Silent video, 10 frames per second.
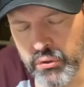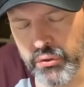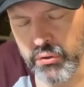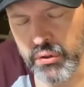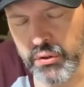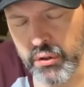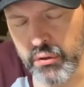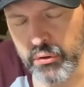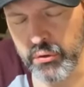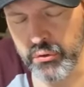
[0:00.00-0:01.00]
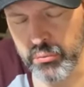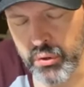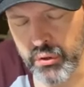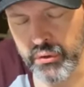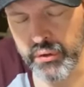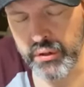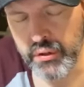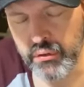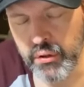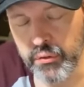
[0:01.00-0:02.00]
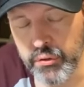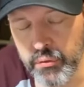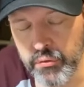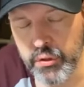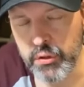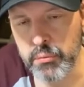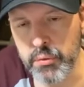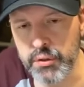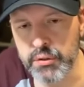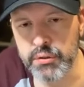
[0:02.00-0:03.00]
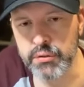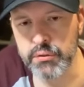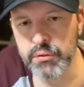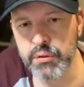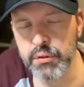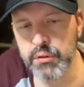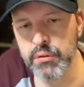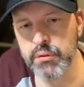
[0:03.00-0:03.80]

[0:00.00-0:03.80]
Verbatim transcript: you to tell his brother that he loves him very much.